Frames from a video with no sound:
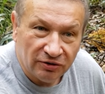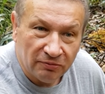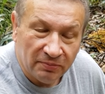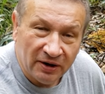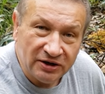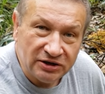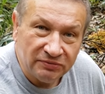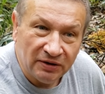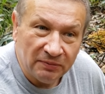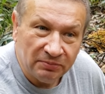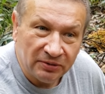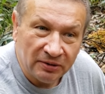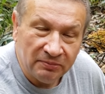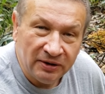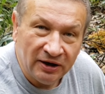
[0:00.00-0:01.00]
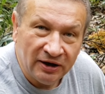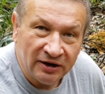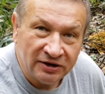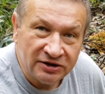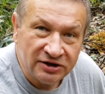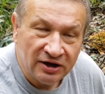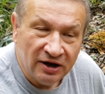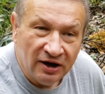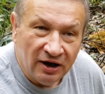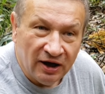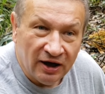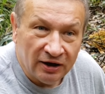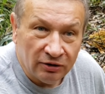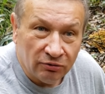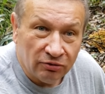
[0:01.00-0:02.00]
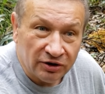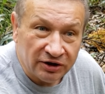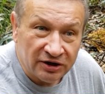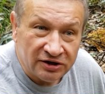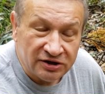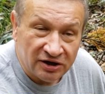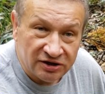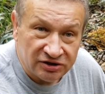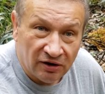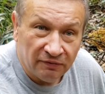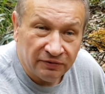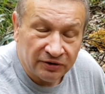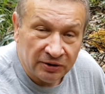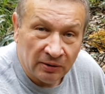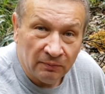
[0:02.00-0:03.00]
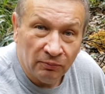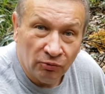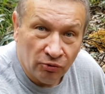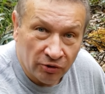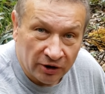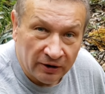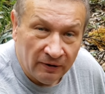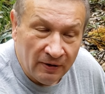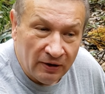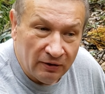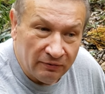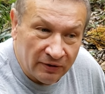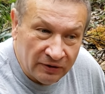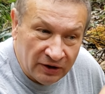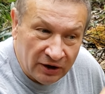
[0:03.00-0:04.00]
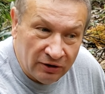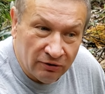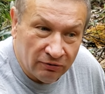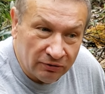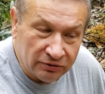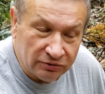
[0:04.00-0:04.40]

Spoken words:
By the way, bromeliads and orchids are suffering more when they go